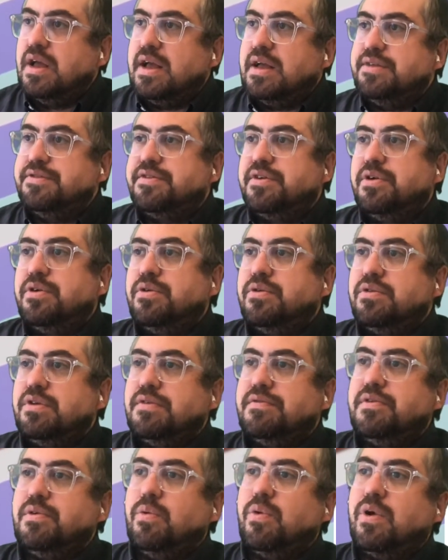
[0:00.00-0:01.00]
And so
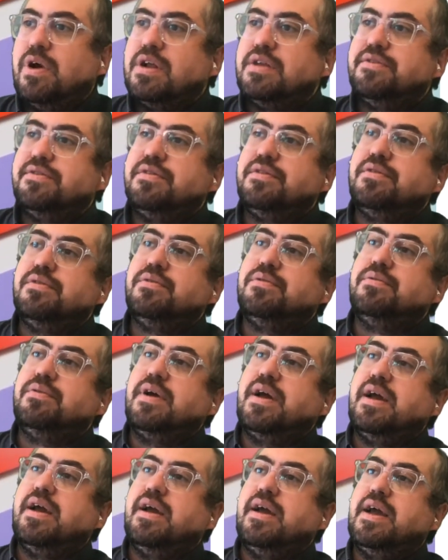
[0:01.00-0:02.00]
if you wanted
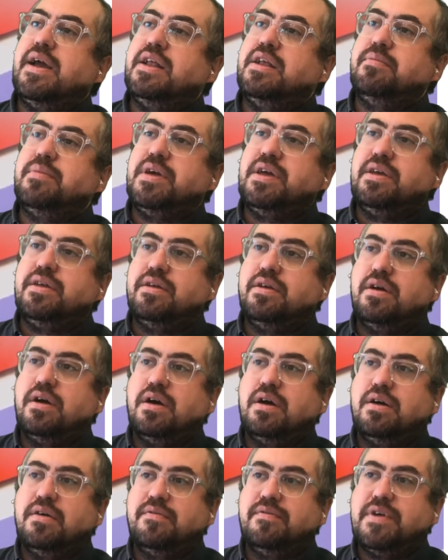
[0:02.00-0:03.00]
to animate
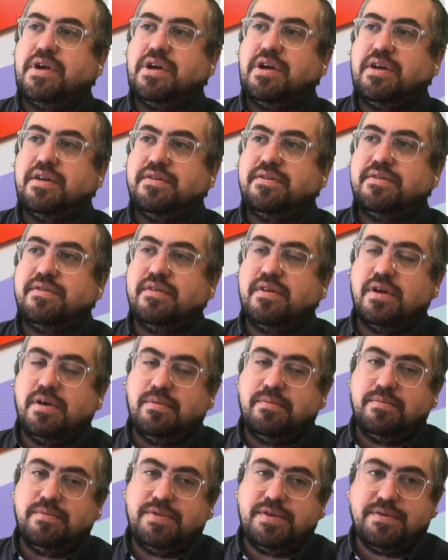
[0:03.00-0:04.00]
various
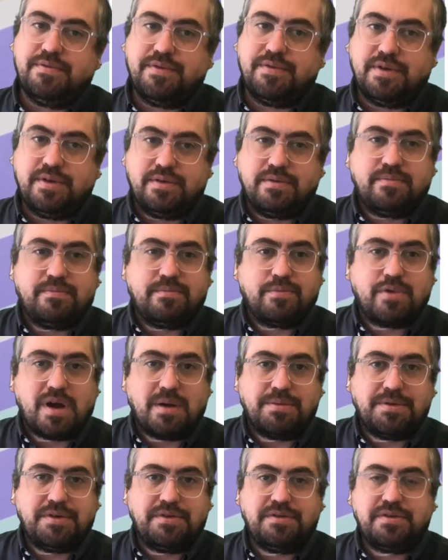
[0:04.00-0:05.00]
different
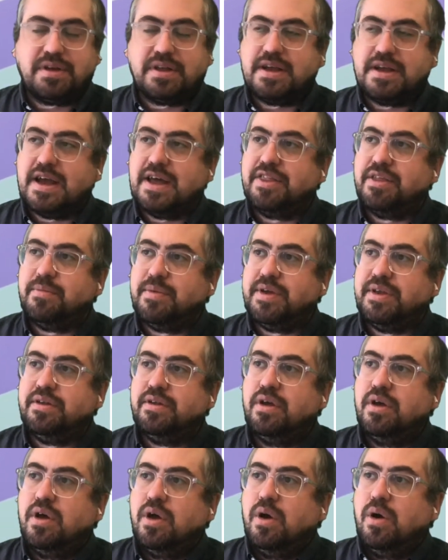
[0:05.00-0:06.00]
properties, you could add them in.
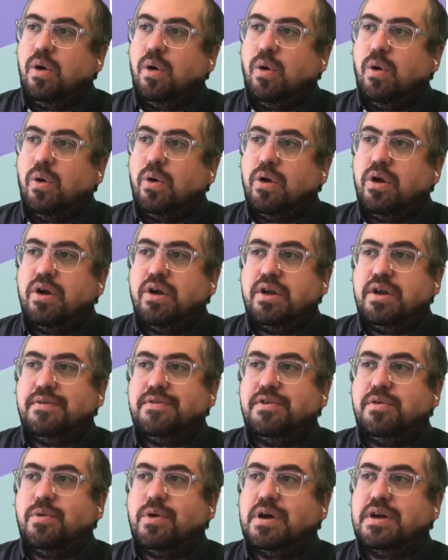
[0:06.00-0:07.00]
Or
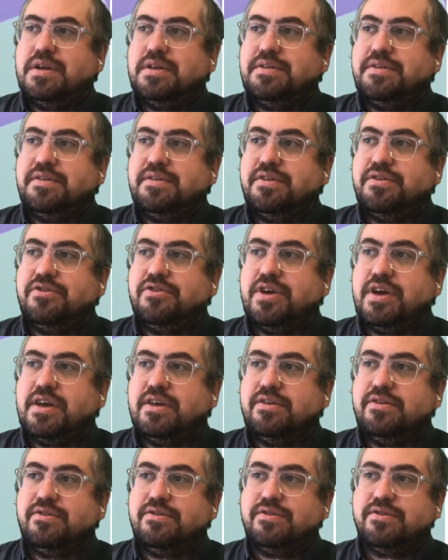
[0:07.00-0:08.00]
if you wanted to
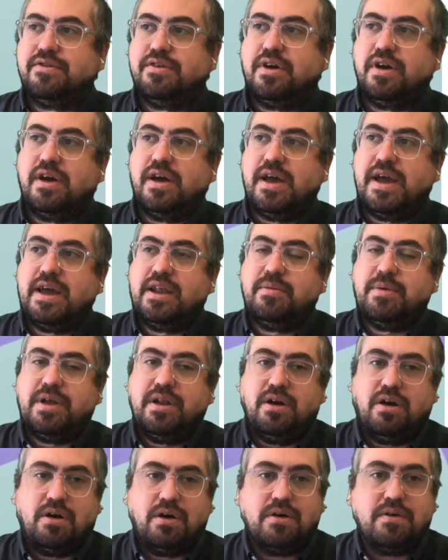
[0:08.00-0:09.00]
change,
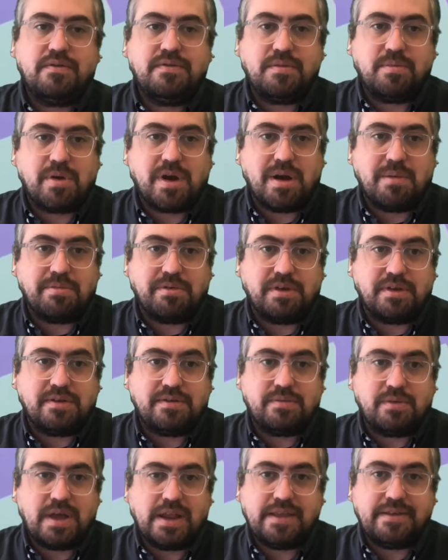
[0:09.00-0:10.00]
animate all of the
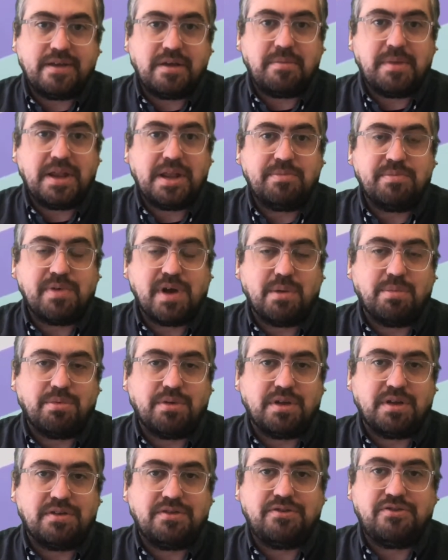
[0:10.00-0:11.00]
properties, anytime any
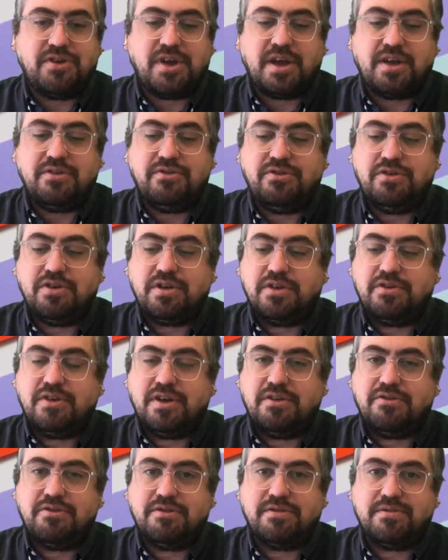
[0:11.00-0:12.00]
property is changed, you could
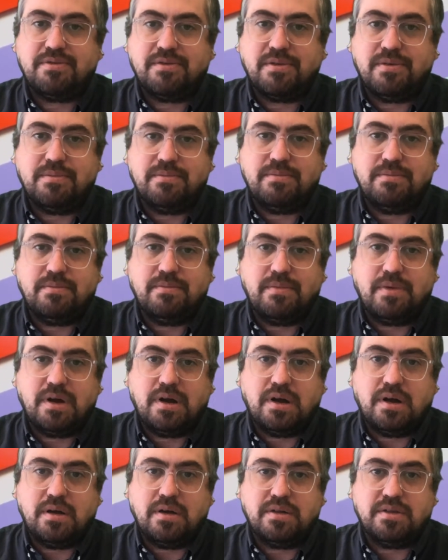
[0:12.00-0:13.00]
change this from
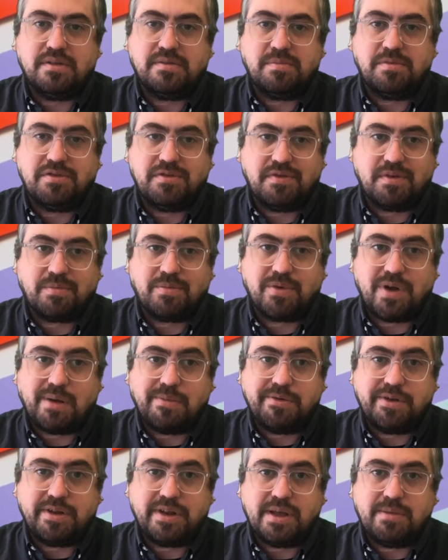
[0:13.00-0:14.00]
the specific
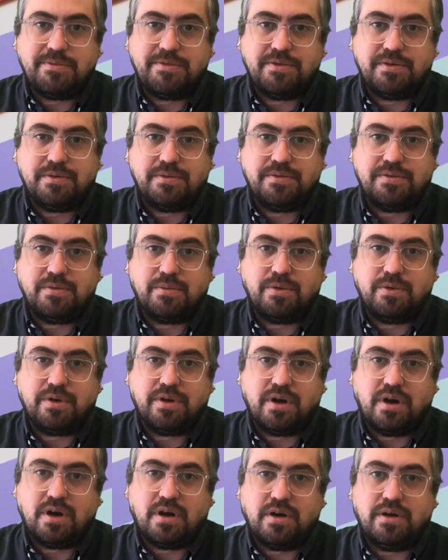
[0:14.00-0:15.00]
property name to the word
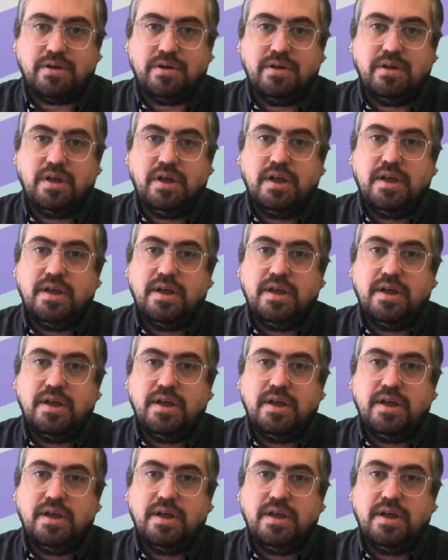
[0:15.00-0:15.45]
all.